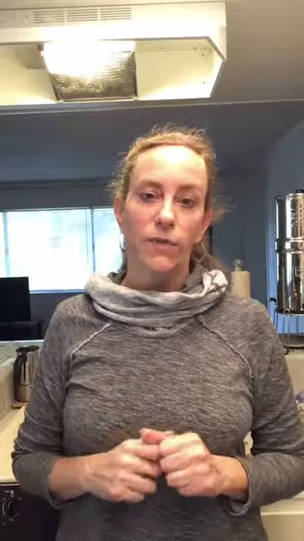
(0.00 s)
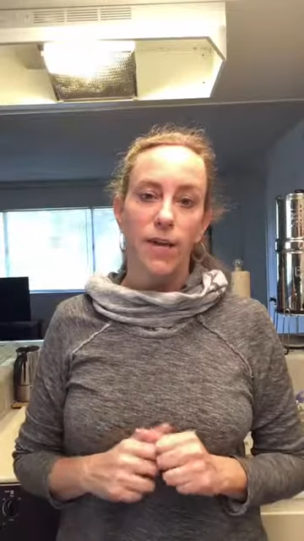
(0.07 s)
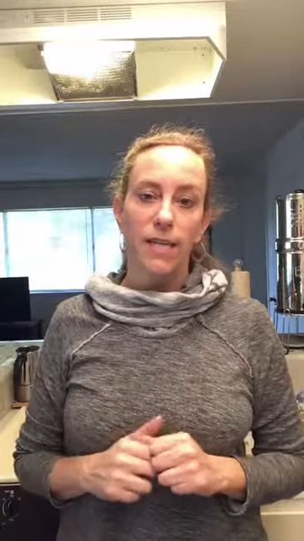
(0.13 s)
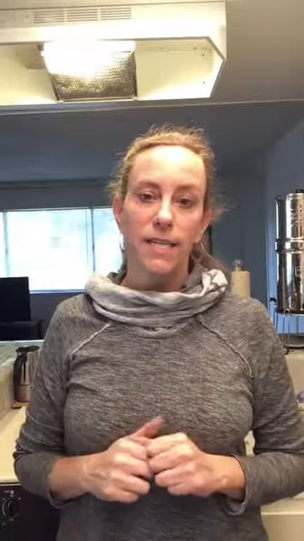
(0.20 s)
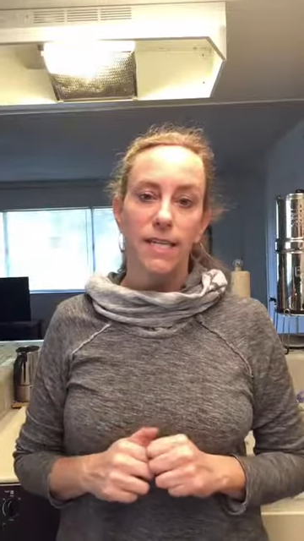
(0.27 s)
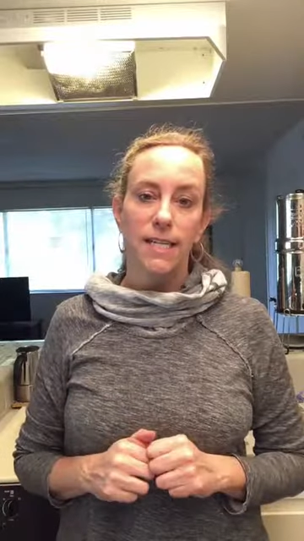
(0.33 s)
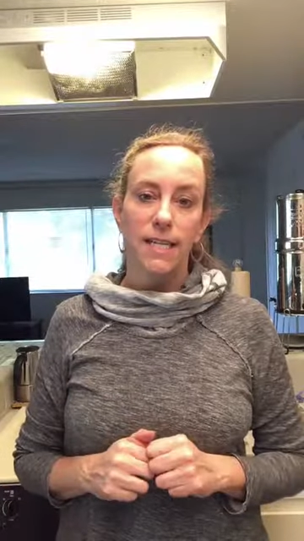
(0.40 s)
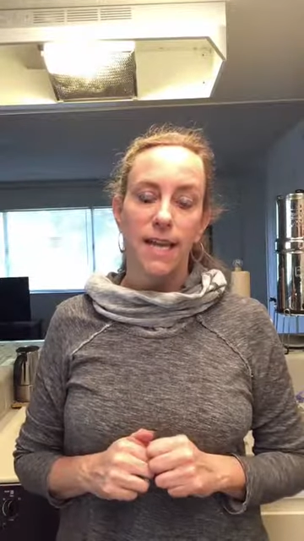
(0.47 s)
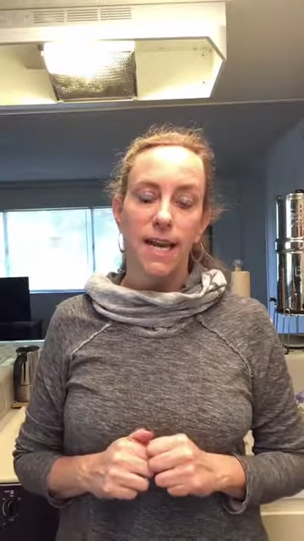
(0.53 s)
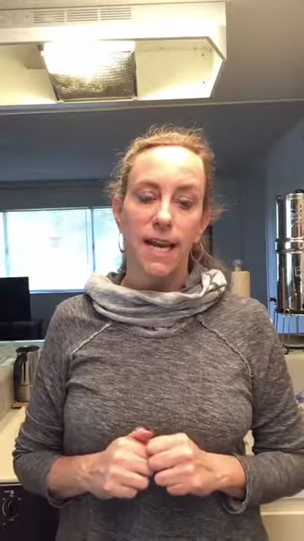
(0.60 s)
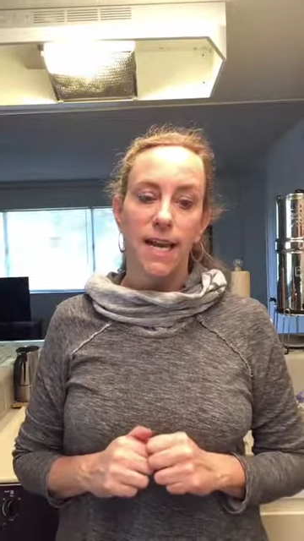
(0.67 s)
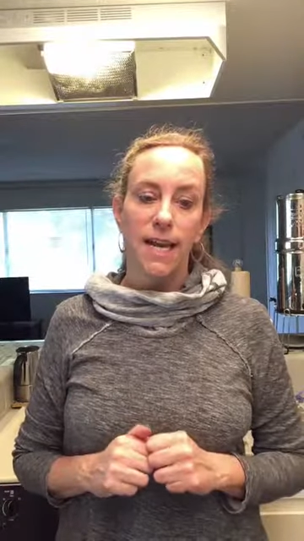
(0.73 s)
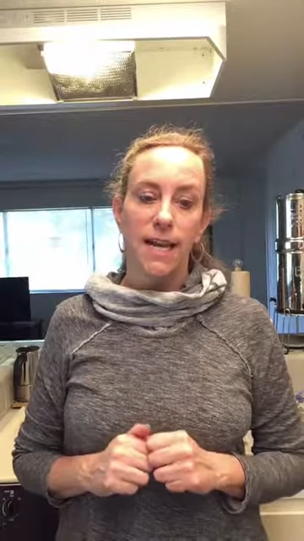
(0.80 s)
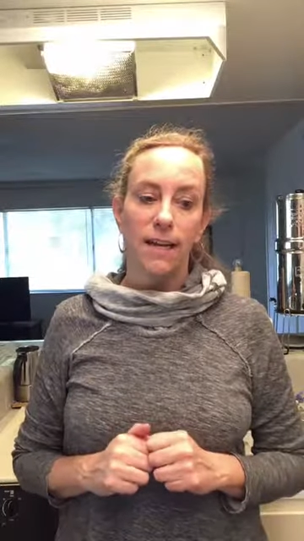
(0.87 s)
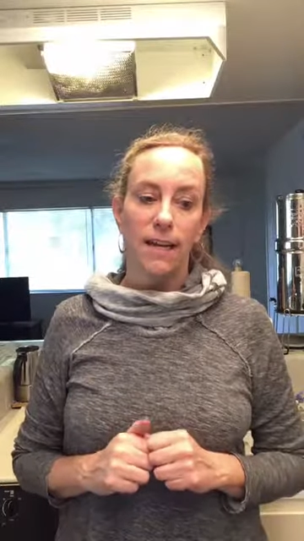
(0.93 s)
ready
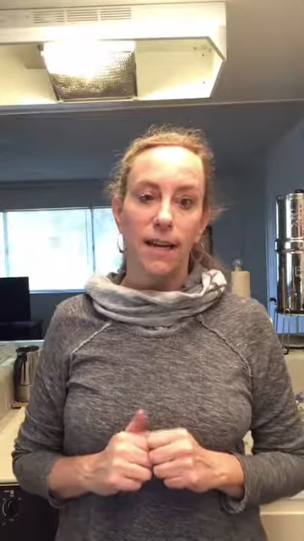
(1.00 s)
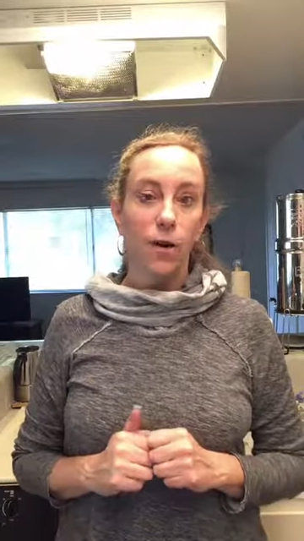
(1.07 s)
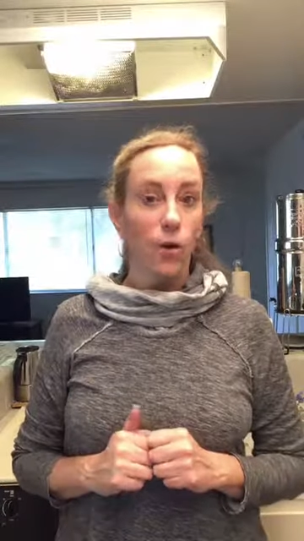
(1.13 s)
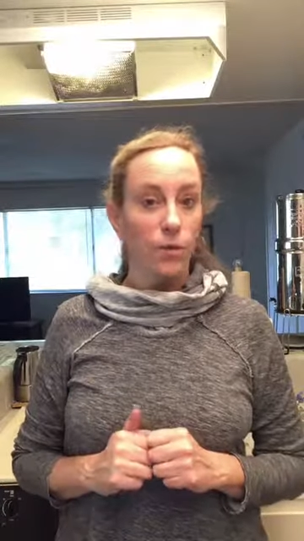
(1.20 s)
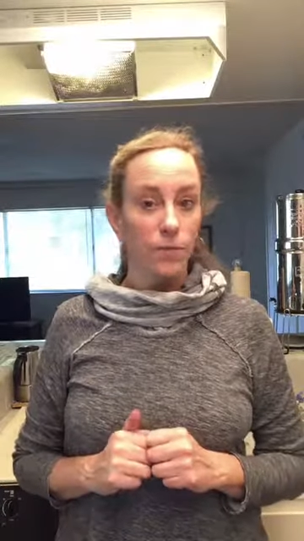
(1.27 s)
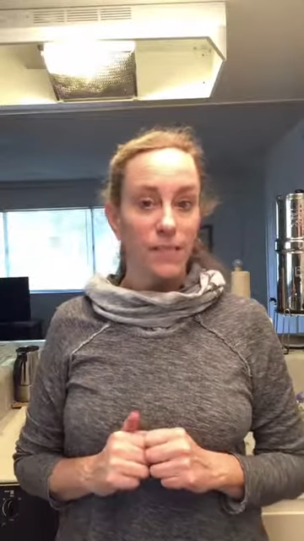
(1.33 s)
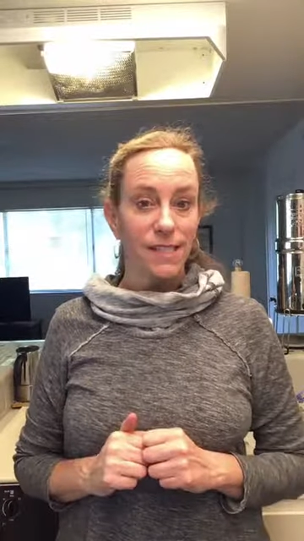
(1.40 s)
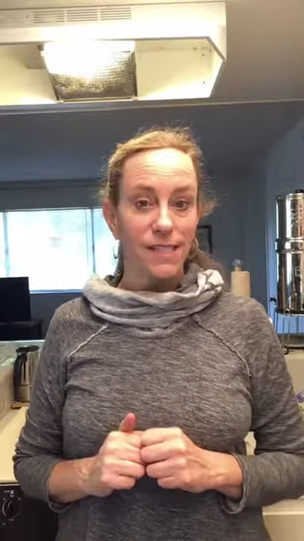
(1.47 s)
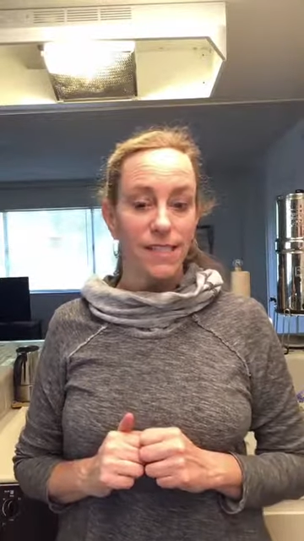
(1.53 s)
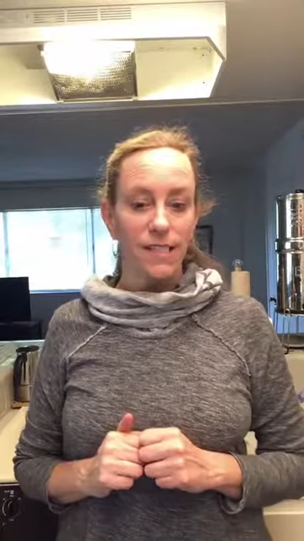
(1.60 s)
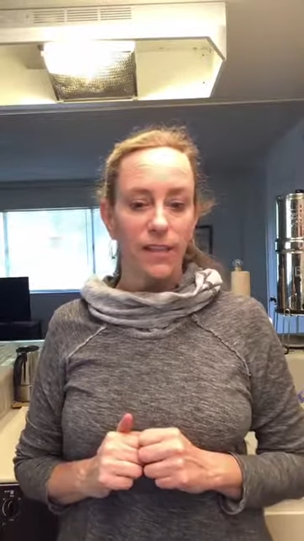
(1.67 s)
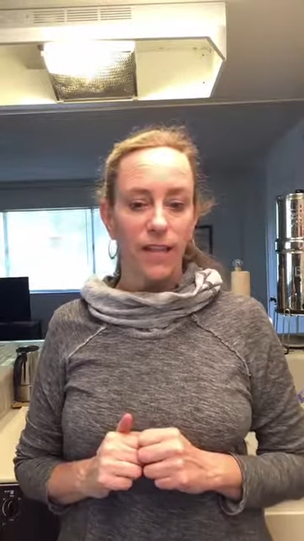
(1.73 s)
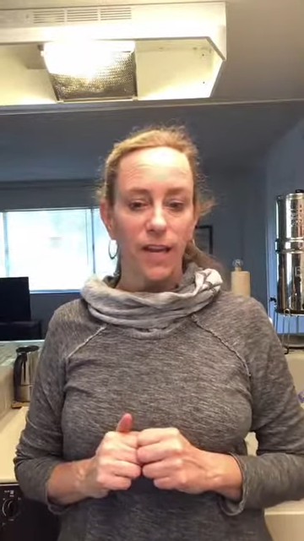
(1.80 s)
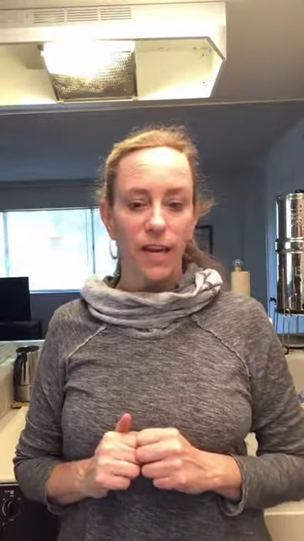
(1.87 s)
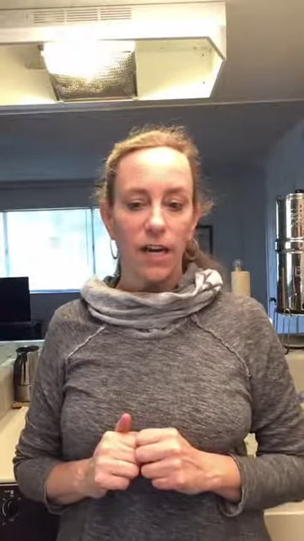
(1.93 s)
today, and I hope to see
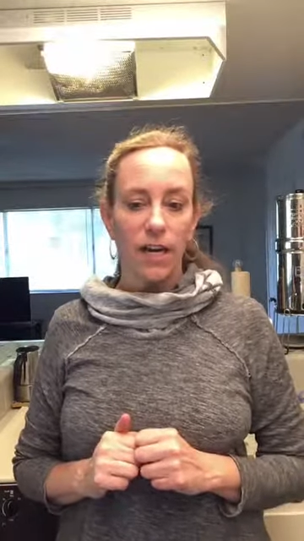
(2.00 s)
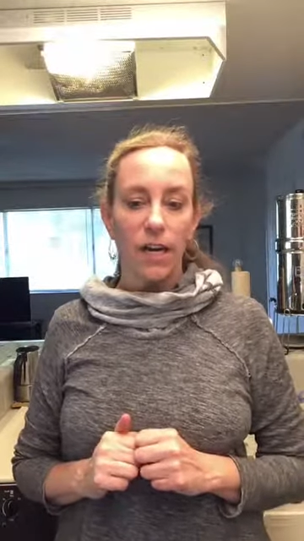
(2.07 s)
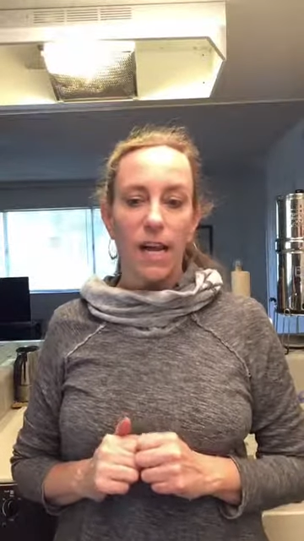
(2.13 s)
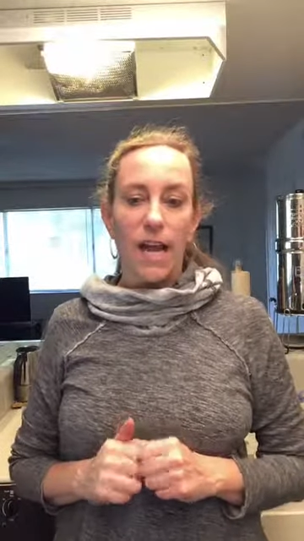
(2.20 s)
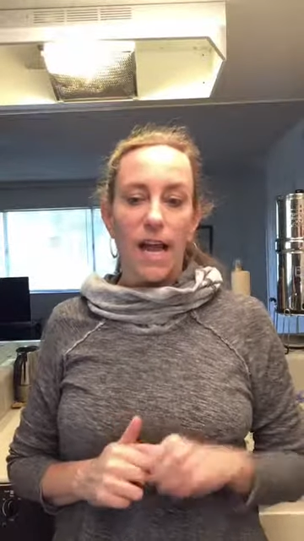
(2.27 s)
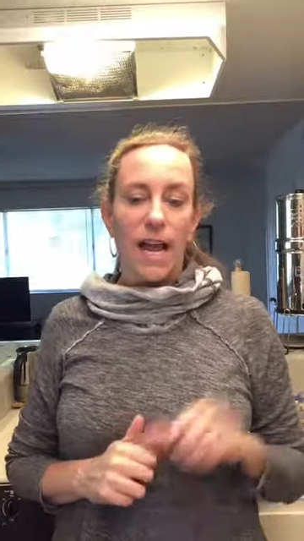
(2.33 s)
you there.